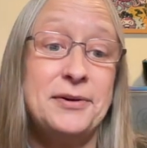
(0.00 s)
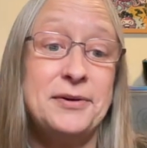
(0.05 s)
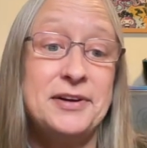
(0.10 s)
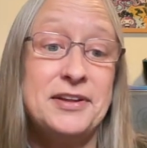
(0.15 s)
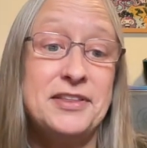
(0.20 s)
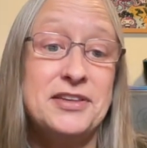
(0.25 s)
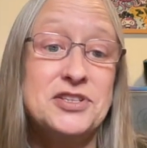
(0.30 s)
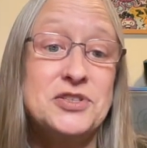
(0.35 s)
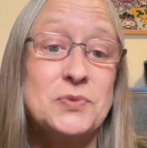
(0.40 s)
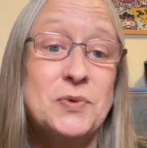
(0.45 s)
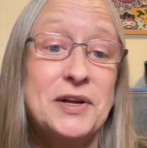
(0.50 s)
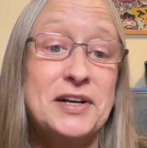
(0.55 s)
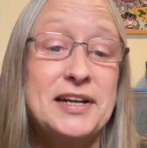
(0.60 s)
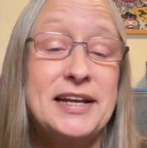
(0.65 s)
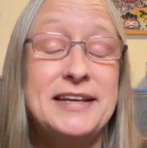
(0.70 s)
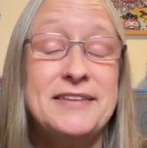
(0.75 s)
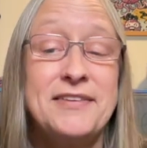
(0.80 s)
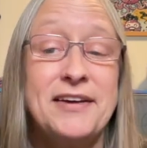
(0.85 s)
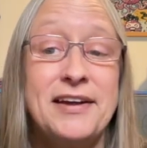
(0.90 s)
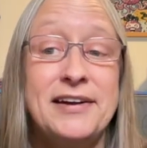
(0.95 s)
to this one. And I
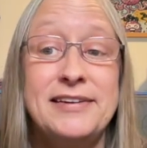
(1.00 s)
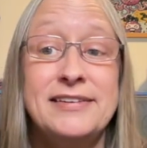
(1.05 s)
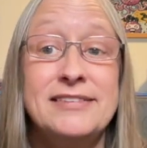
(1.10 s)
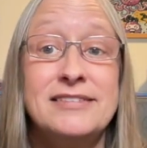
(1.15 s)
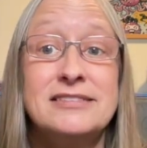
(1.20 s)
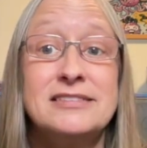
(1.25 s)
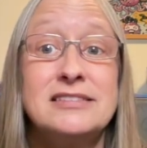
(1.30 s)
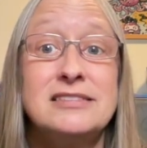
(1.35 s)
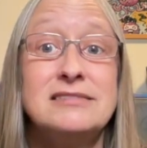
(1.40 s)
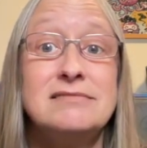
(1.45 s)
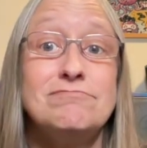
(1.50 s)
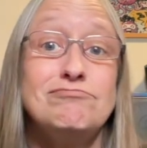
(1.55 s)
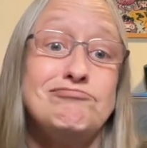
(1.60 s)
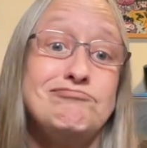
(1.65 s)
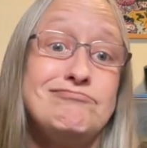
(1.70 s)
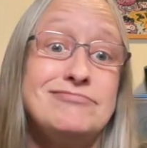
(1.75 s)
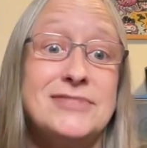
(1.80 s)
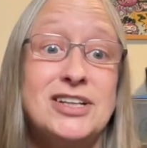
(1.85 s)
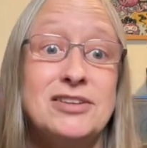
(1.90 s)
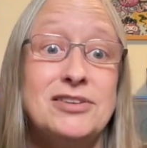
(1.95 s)
thought it looked
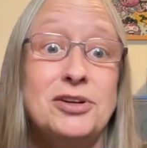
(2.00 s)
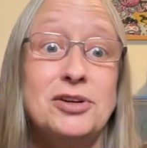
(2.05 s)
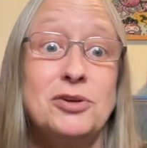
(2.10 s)
a little